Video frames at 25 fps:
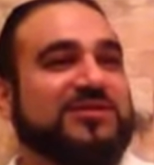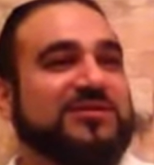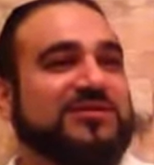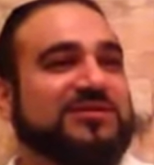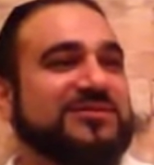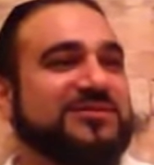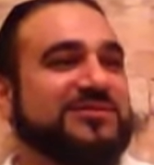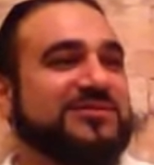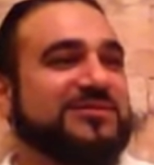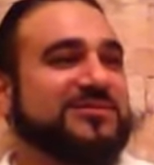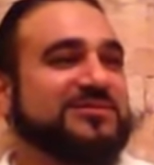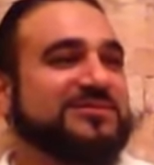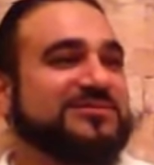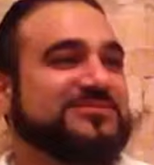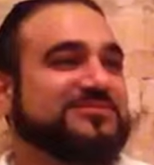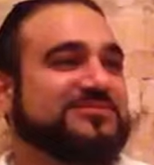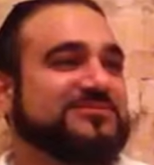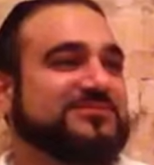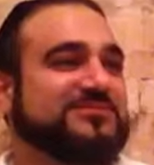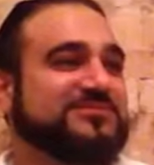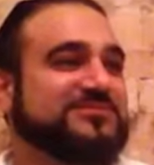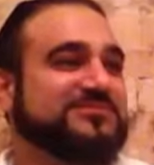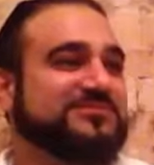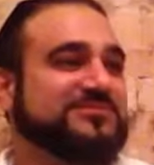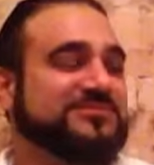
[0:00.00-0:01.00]

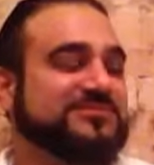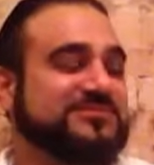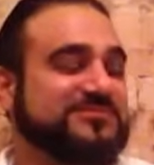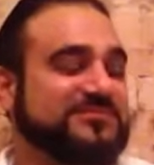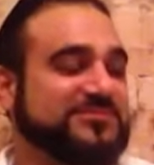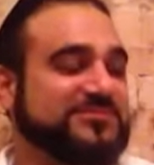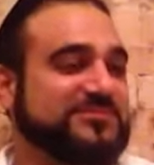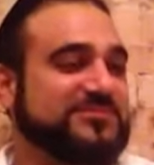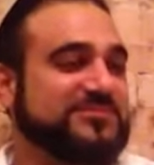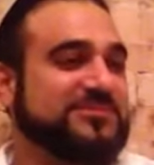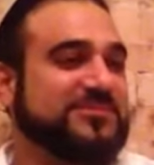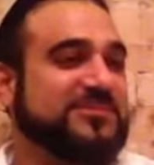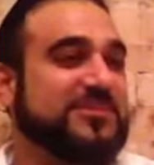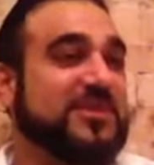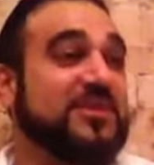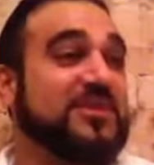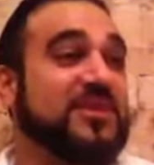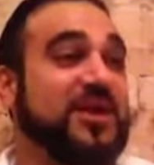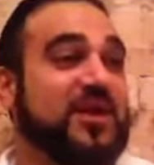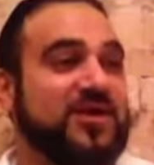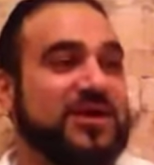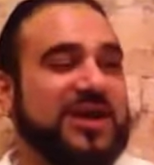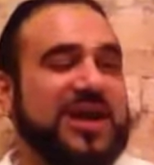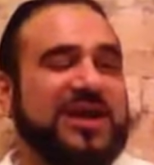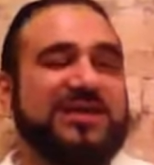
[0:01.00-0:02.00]
something?
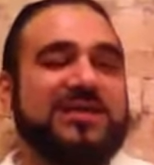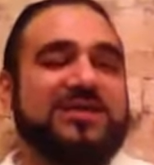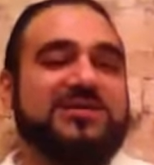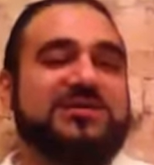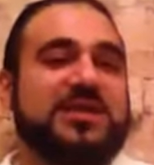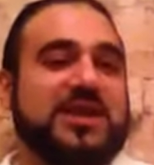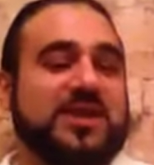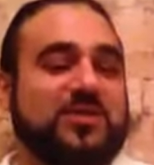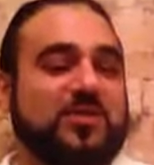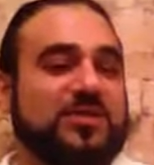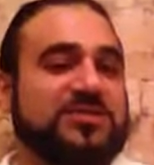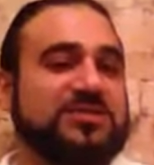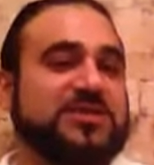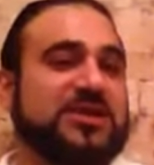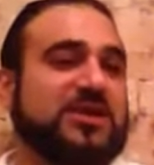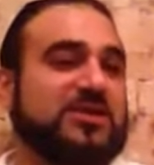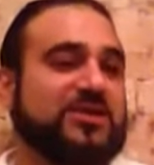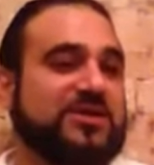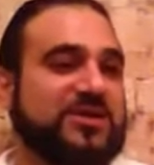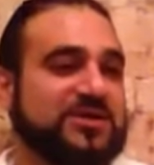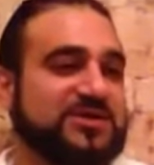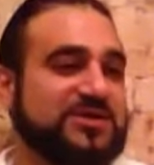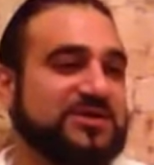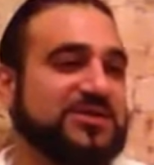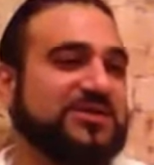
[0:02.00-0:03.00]
No, he ate the sandwich. Now
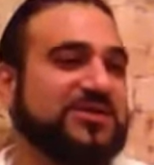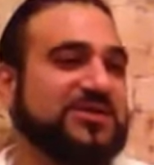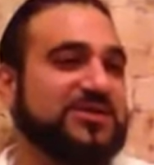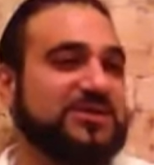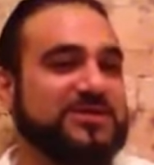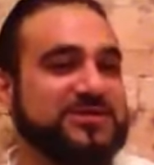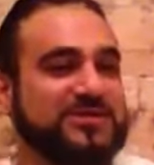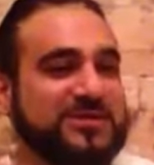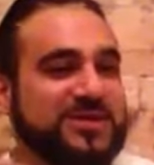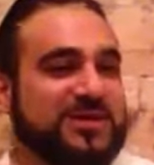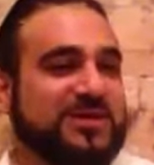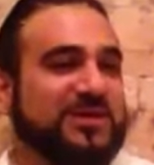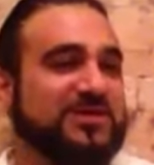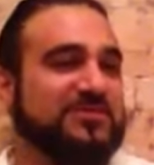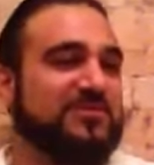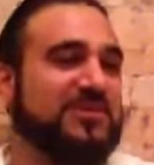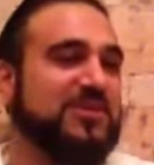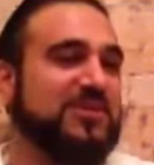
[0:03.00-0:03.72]
he's thinking